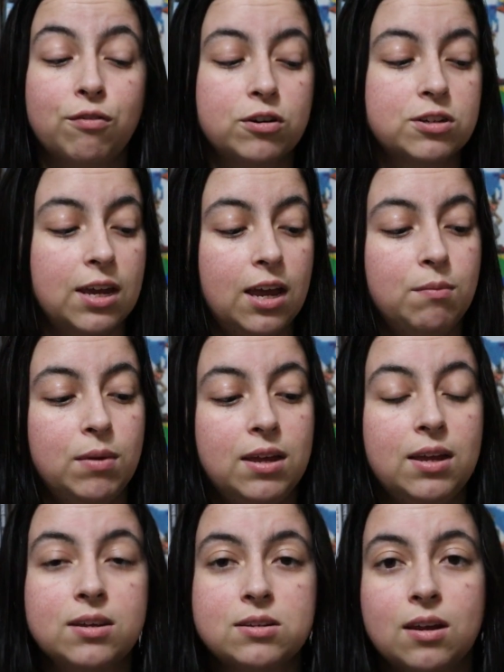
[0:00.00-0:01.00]
first game
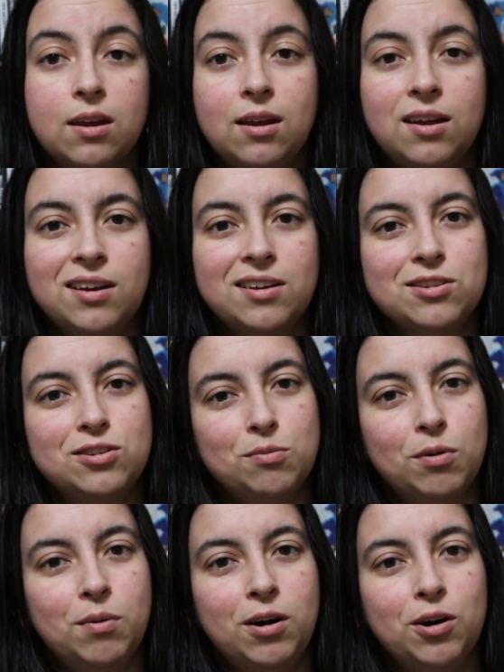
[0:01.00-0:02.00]
is
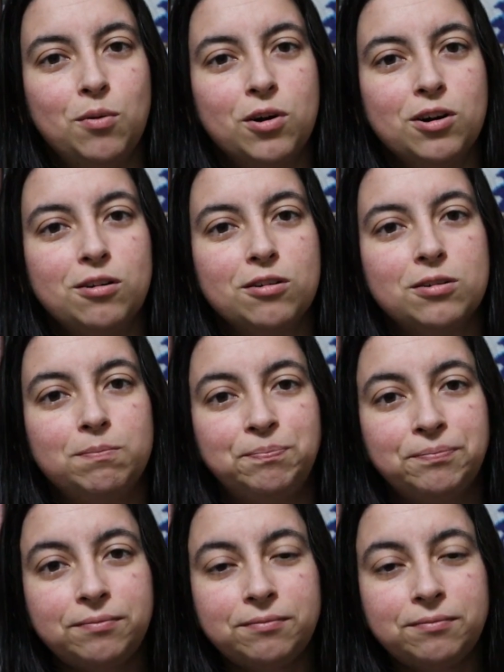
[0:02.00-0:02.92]
Super Mario World.